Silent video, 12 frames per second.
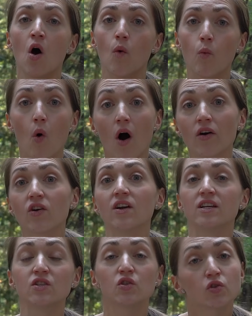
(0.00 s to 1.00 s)
Water
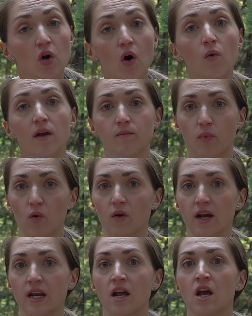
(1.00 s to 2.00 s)
is so
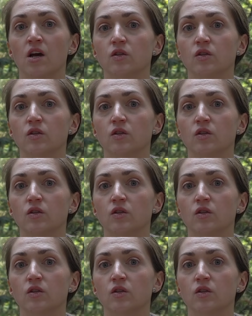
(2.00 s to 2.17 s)
important.